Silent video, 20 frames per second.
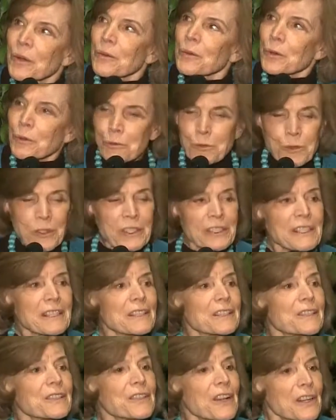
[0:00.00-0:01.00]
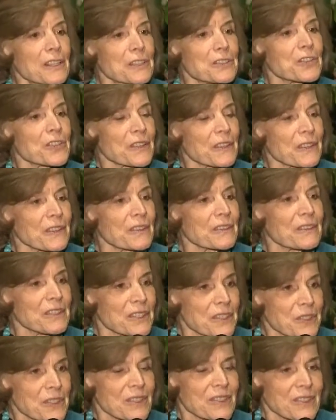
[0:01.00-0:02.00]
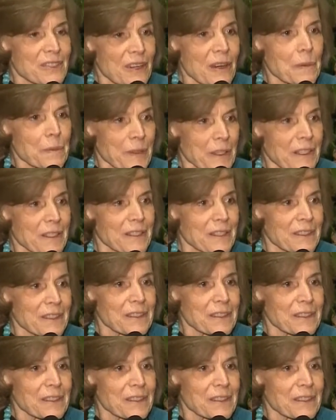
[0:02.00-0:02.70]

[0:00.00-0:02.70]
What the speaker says: really acknowledging this topic